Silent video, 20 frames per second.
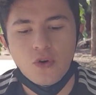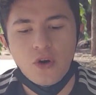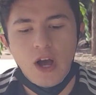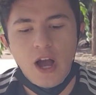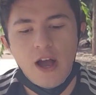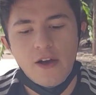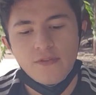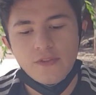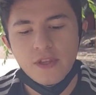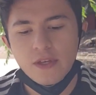
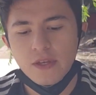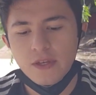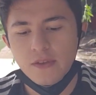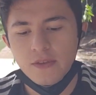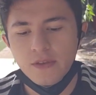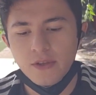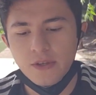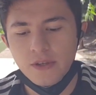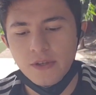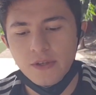have
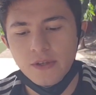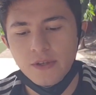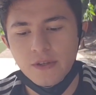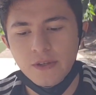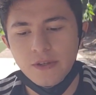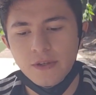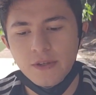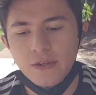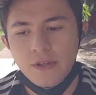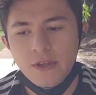
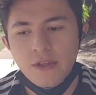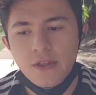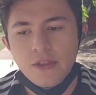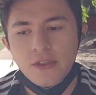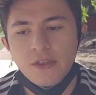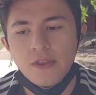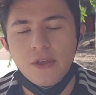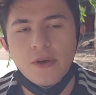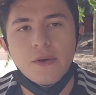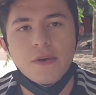
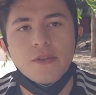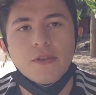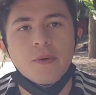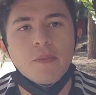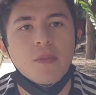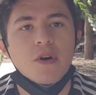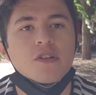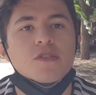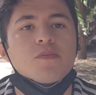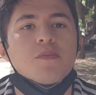the
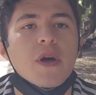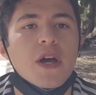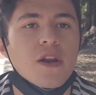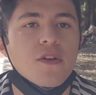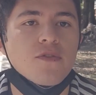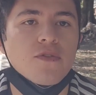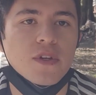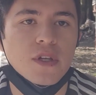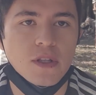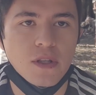most
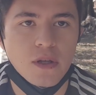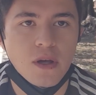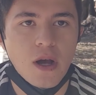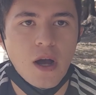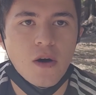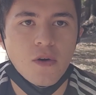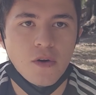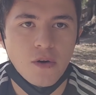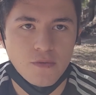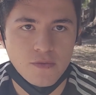benefit
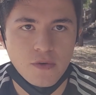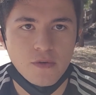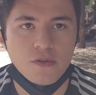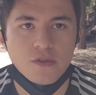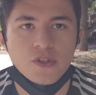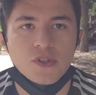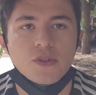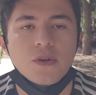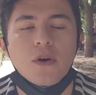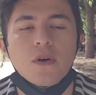out of
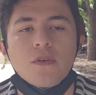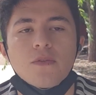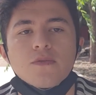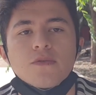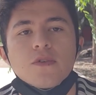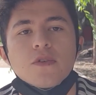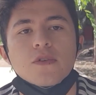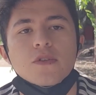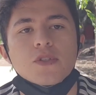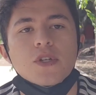
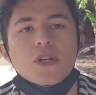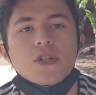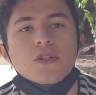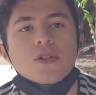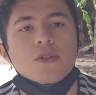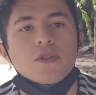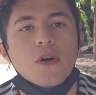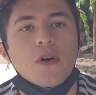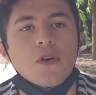your session.